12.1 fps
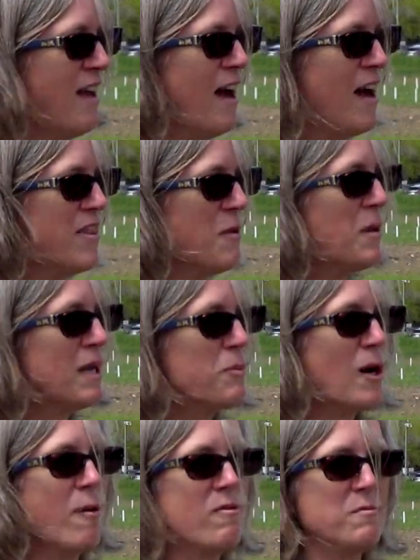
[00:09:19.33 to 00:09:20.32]
and the big
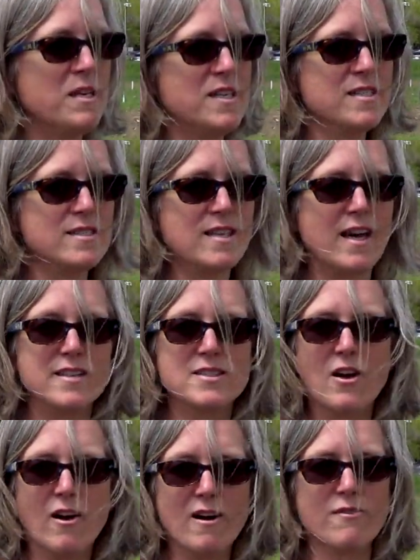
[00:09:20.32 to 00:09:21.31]
problem is that it's
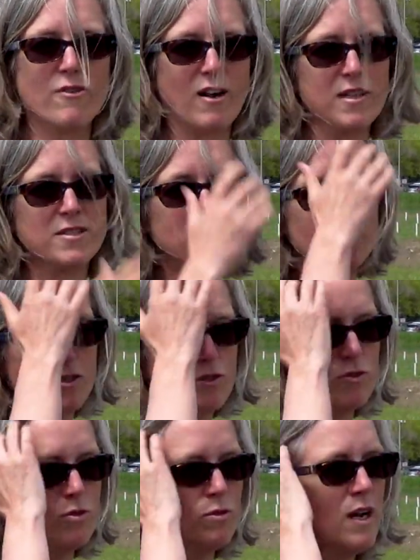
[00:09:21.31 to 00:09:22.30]
hard for us to
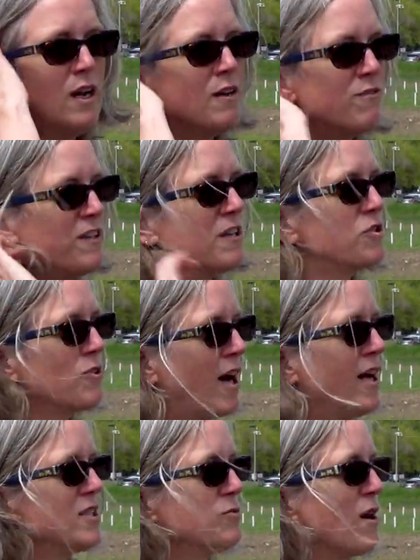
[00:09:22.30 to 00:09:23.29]
do field
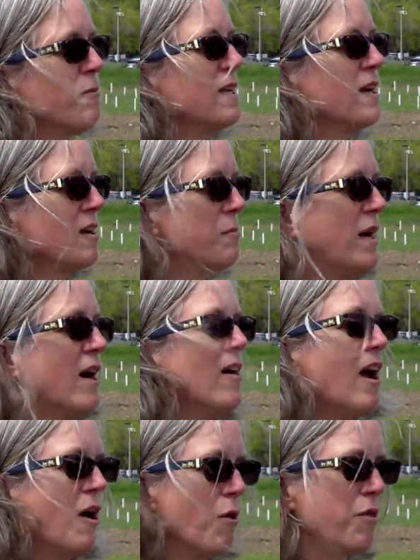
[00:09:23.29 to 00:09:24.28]
trials where we could compare a
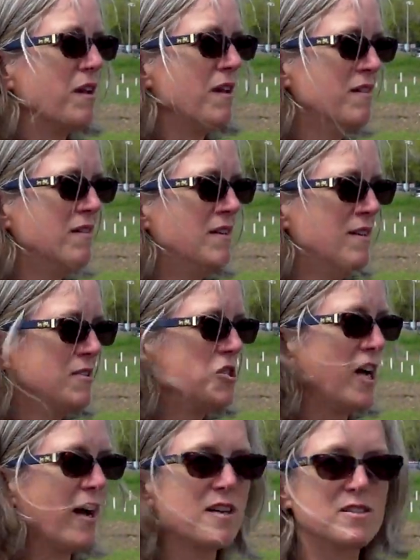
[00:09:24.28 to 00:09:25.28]
healthy
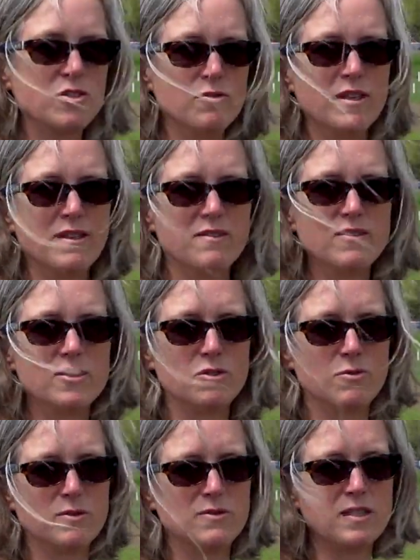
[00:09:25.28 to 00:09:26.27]
check to
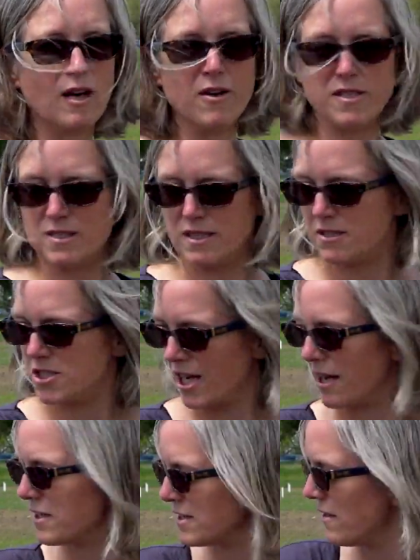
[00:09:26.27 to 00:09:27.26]
our disease
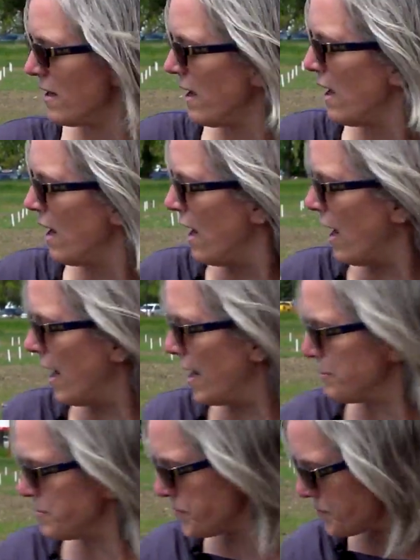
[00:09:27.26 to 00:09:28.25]
checks.
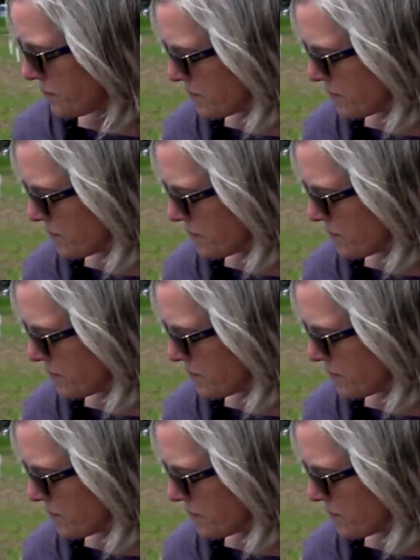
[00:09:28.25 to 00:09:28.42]
And